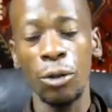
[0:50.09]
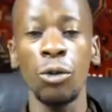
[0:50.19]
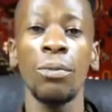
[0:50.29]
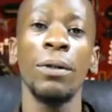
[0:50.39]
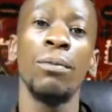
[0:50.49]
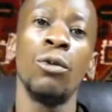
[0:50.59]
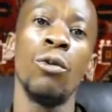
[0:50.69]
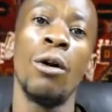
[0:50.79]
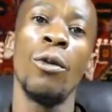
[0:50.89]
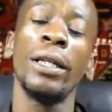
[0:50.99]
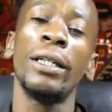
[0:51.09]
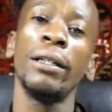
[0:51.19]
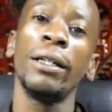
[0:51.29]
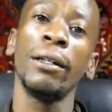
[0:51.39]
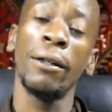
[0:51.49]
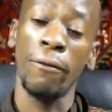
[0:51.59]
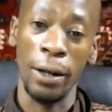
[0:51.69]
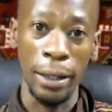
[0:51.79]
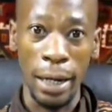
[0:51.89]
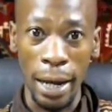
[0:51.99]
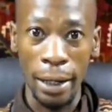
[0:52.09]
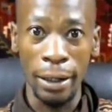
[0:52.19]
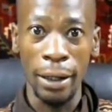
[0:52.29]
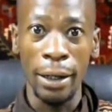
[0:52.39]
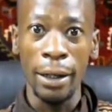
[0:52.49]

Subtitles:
those people who are working in the front line,